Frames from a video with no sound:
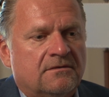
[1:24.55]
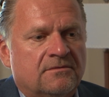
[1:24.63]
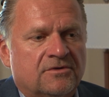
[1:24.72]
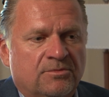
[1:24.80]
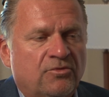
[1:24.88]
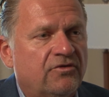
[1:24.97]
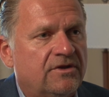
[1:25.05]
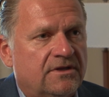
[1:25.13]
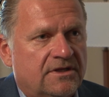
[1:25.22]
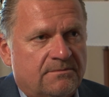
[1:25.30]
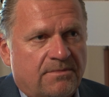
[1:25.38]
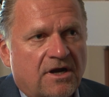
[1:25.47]

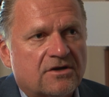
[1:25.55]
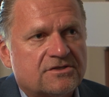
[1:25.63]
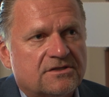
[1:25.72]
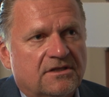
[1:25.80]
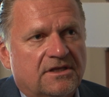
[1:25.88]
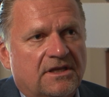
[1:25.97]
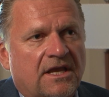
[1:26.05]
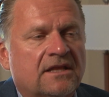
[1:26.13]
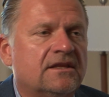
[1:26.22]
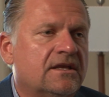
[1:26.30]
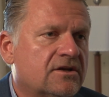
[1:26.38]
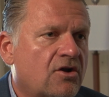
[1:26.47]
removing it partially
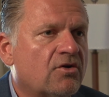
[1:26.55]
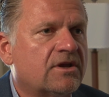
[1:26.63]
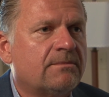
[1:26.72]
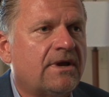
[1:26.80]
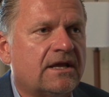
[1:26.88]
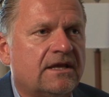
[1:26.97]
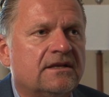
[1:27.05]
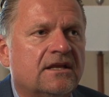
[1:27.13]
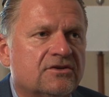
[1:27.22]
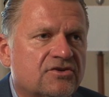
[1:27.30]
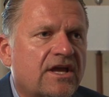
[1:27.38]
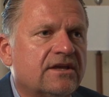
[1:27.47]
and then going back in
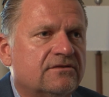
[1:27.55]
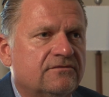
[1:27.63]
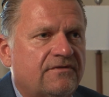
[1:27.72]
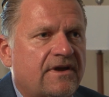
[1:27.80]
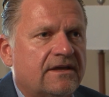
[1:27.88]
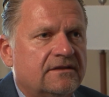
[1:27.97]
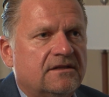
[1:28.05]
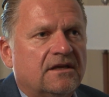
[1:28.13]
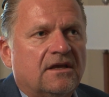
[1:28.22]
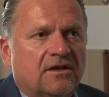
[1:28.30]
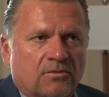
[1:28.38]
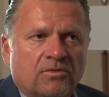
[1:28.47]
and trying to find
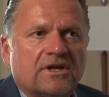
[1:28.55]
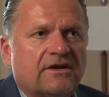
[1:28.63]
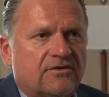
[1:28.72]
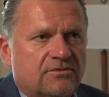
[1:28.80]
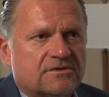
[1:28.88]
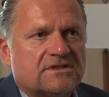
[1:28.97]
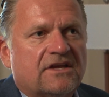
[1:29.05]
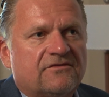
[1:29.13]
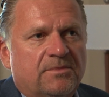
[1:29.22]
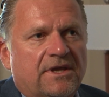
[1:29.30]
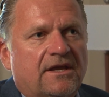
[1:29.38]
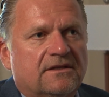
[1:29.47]
whatever was
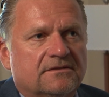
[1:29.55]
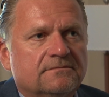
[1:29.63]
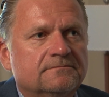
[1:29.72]
left behind.